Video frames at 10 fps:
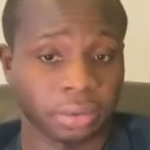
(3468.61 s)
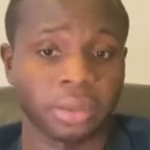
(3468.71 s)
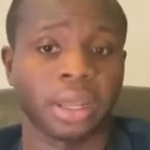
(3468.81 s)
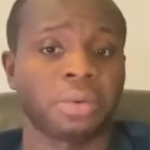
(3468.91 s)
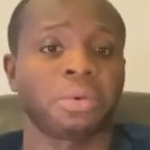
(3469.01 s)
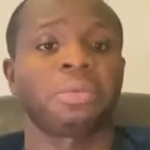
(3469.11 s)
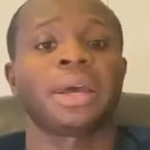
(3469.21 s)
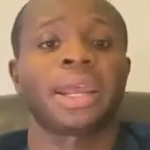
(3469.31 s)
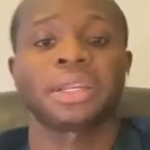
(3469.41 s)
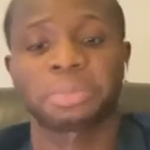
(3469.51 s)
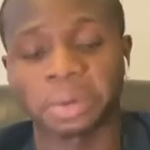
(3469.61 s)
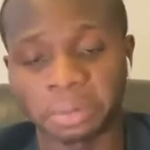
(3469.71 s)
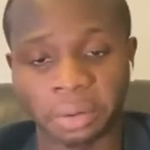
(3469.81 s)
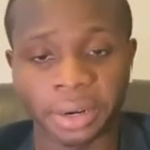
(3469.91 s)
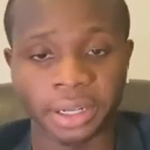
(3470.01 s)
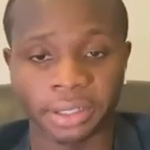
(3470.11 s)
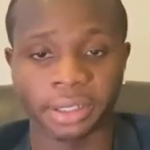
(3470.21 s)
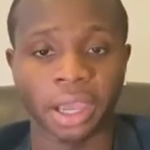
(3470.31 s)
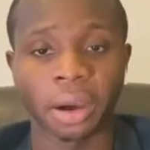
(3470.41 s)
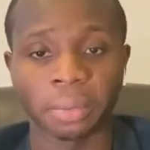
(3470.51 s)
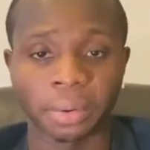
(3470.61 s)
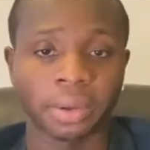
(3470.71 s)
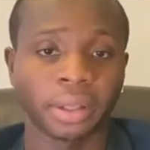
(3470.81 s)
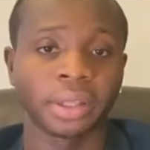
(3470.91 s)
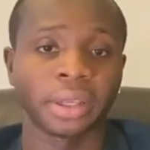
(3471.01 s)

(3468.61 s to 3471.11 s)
So we're like, well, why not just put more money into Yelp?